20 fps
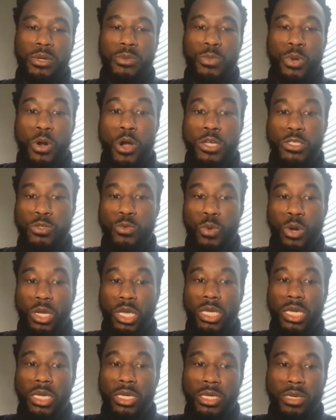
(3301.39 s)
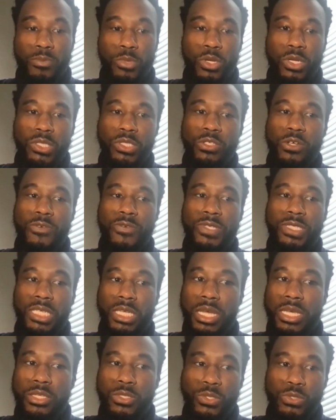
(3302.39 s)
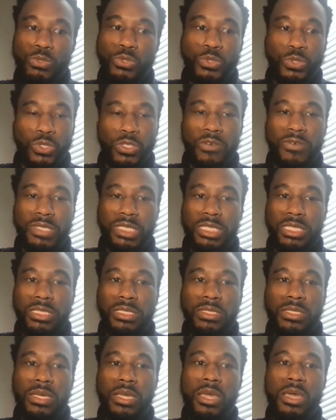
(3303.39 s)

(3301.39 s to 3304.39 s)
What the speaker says: but also working in community service and other social services.